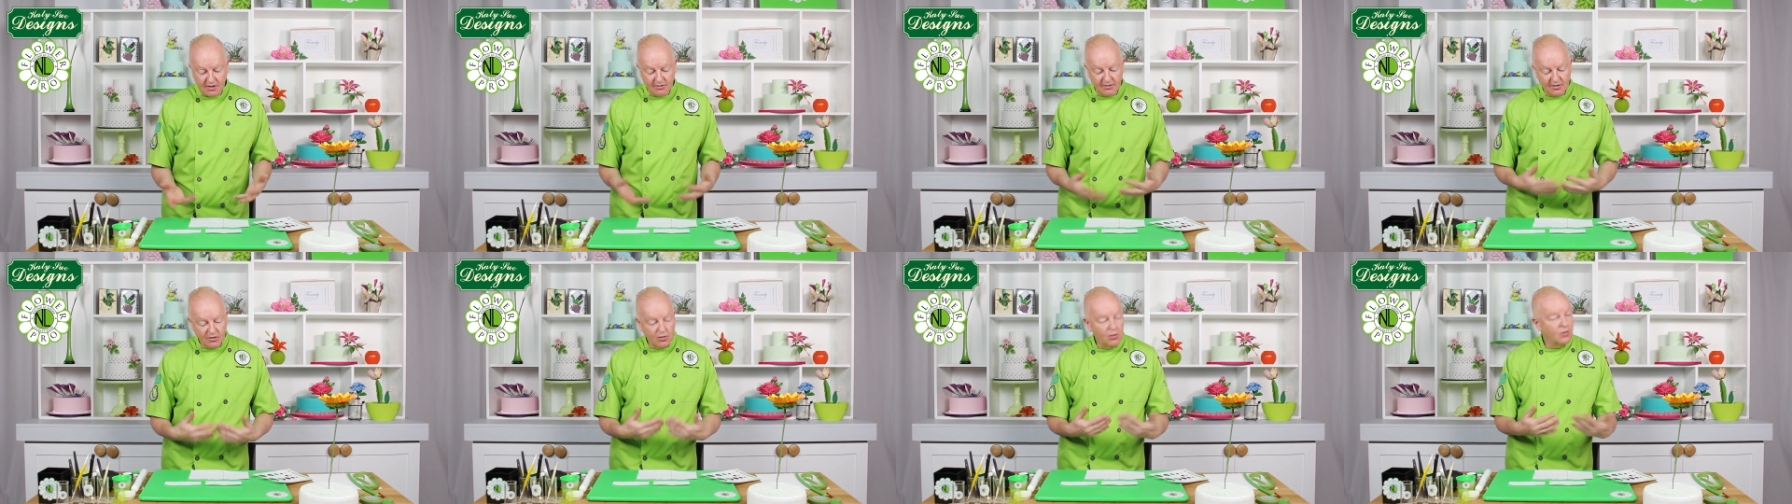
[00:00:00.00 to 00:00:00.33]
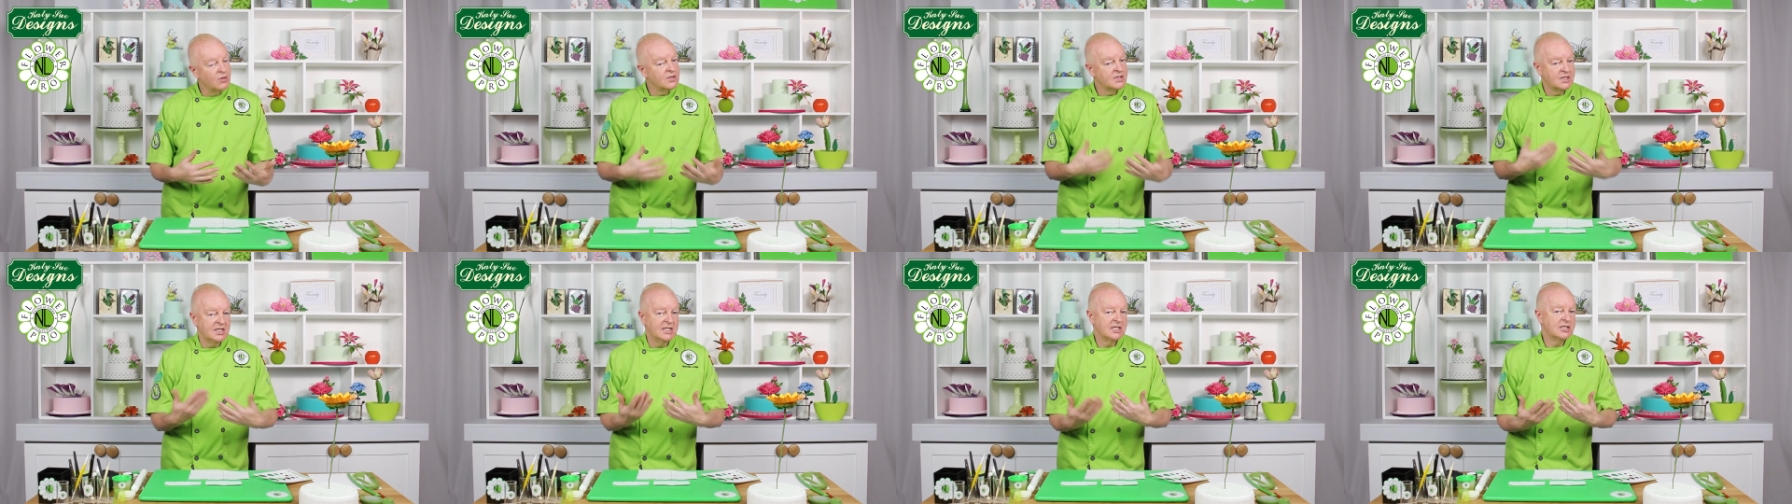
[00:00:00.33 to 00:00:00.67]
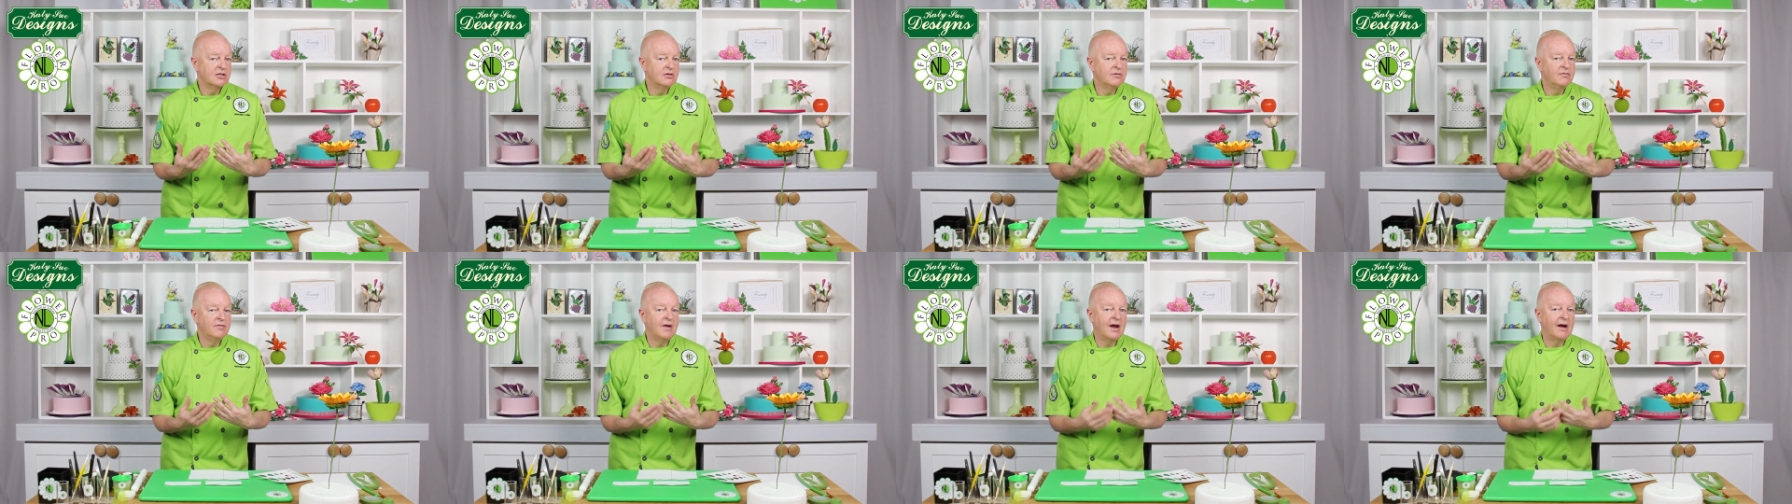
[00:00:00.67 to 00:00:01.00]
So of course, this
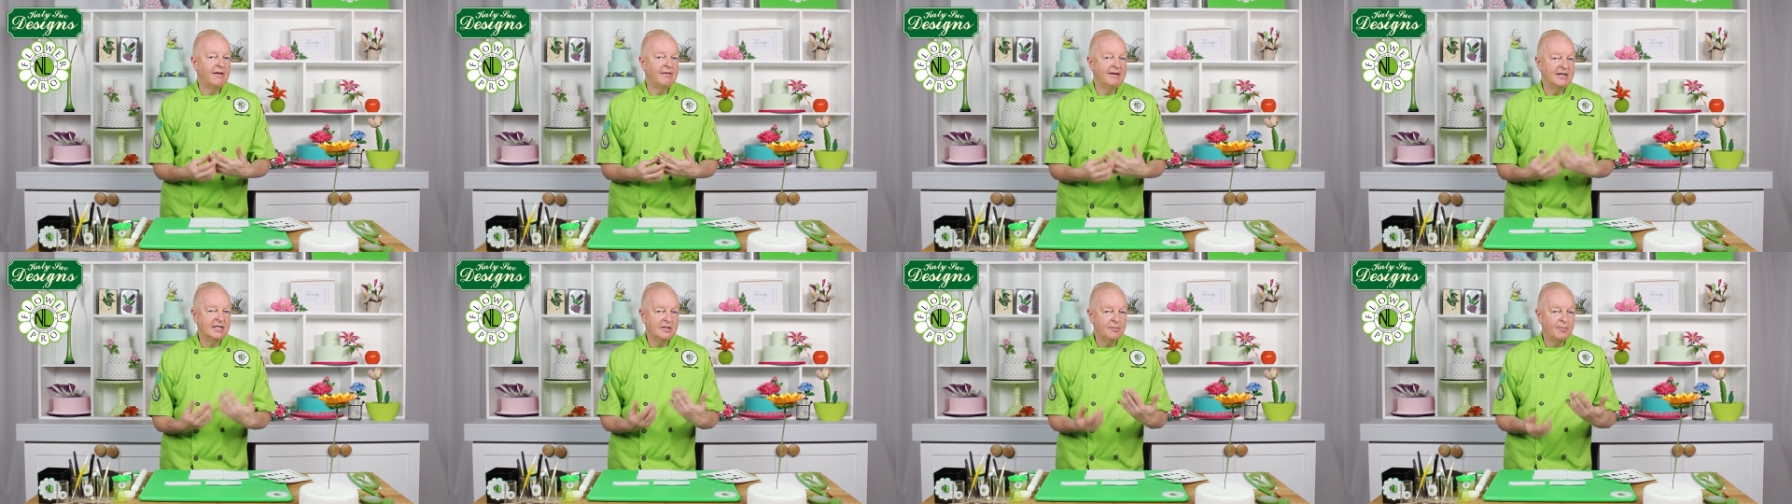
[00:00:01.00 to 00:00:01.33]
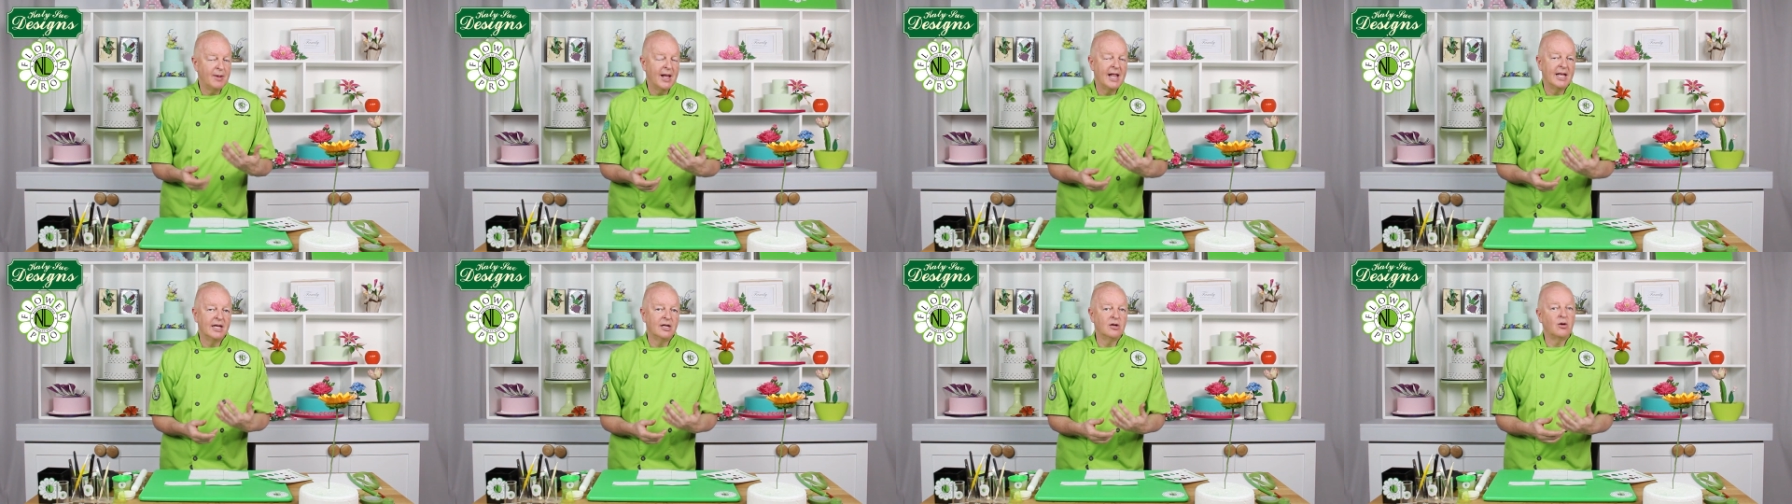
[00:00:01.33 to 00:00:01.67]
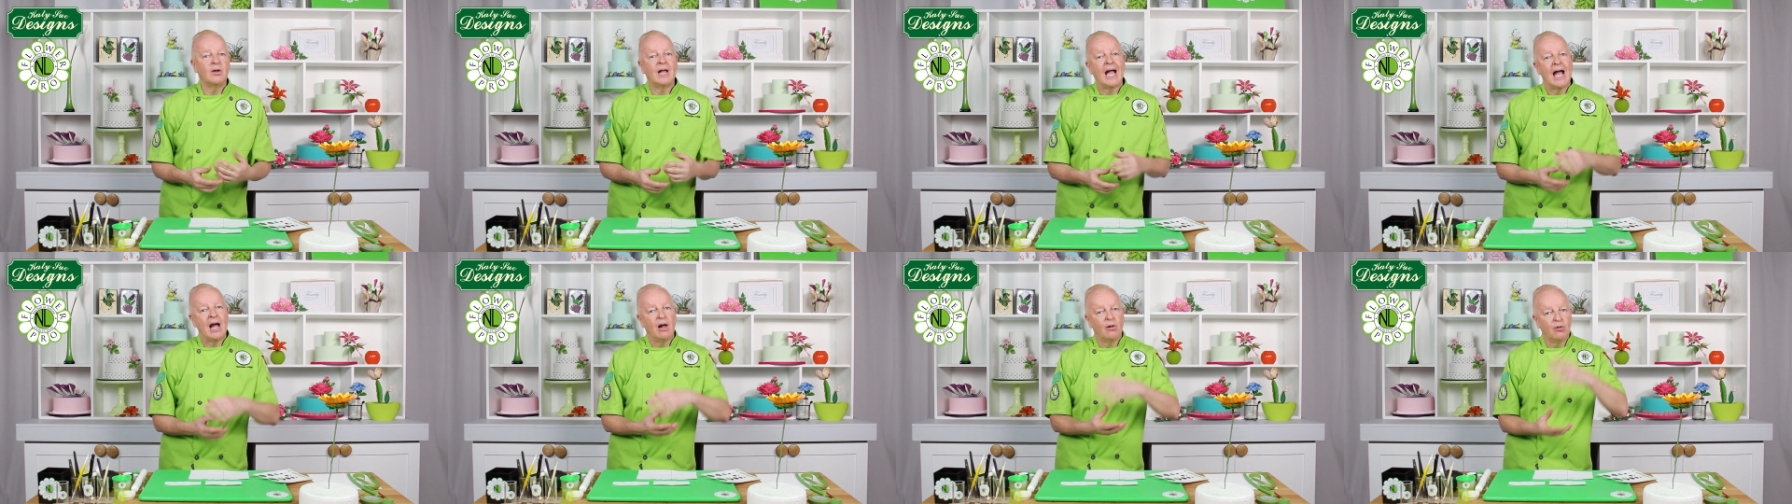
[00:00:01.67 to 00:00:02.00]
could vary depending
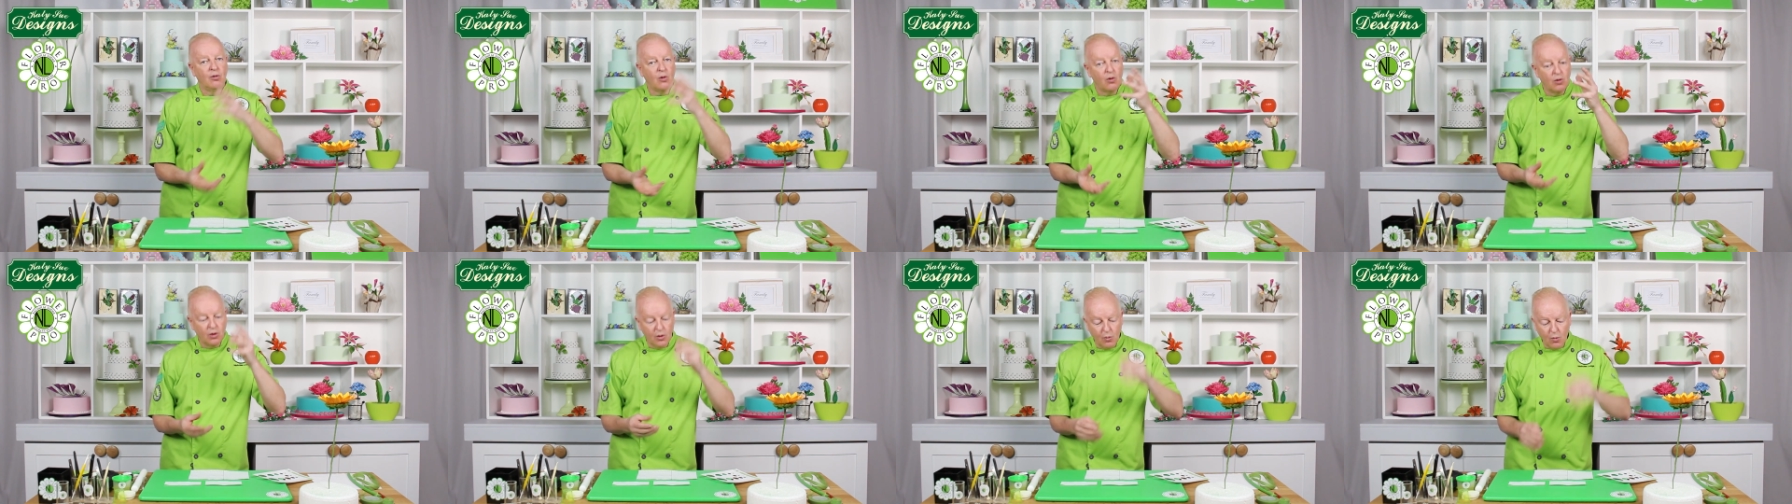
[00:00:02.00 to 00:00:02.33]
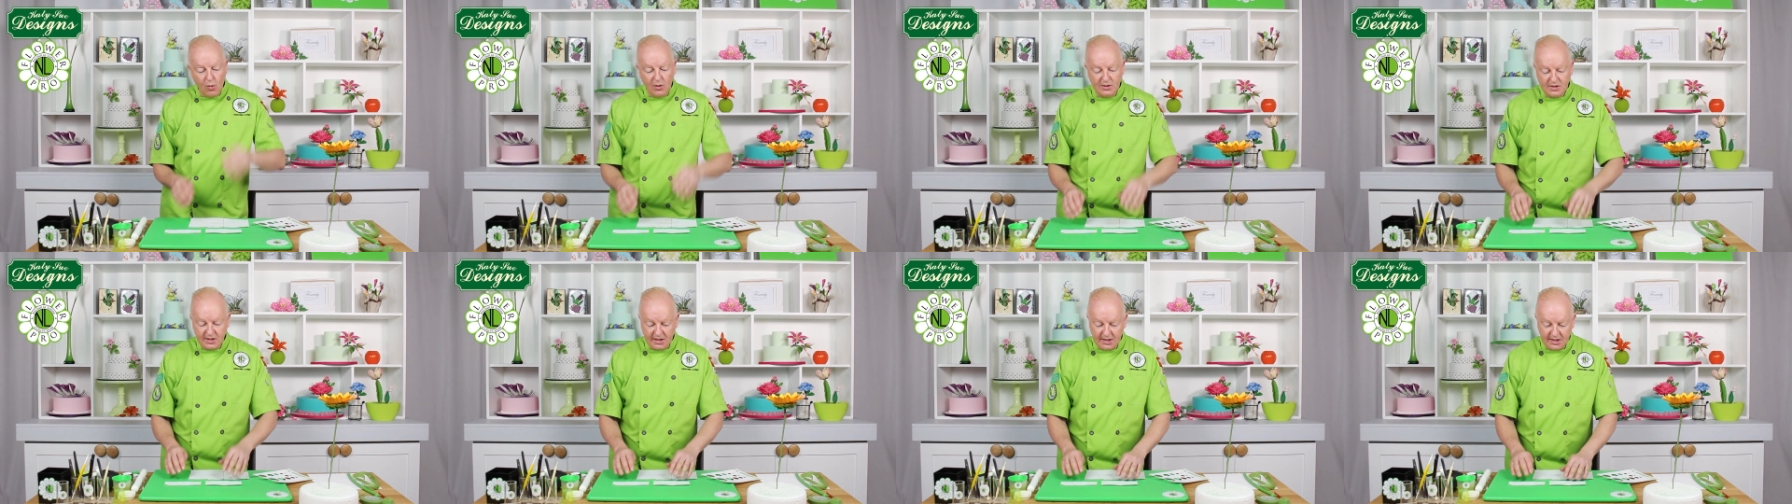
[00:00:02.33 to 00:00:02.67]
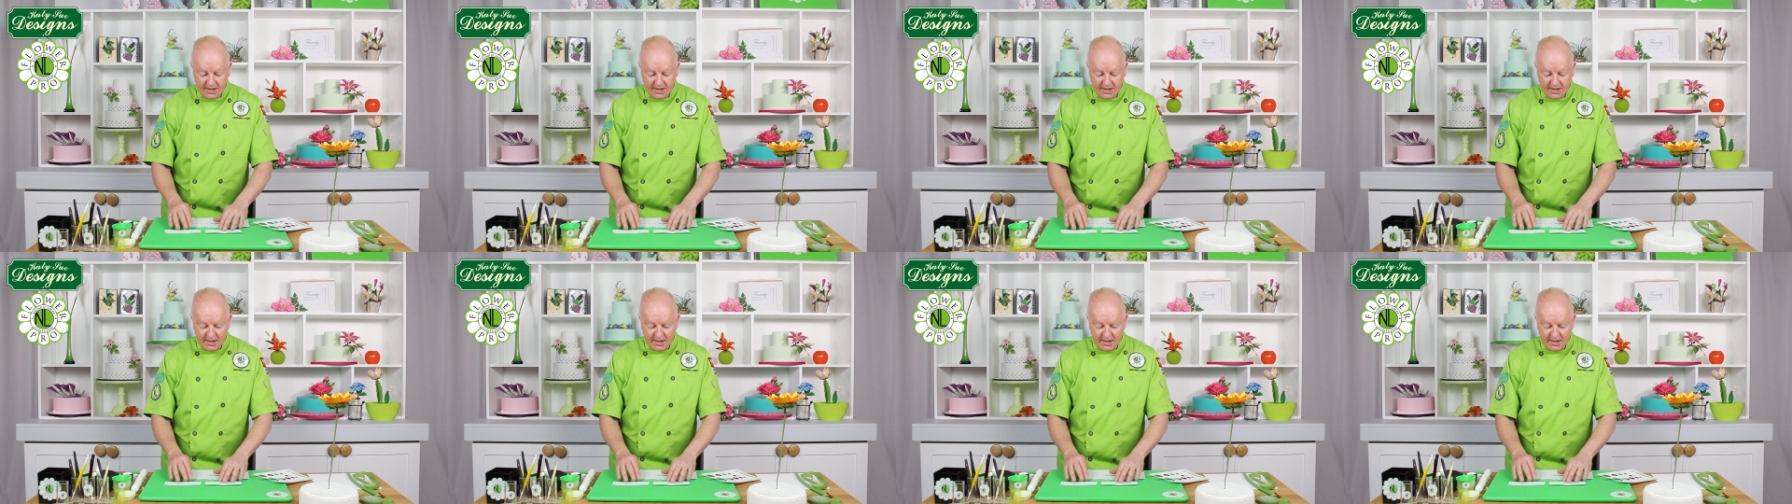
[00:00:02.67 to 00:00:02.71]
on how long you wanted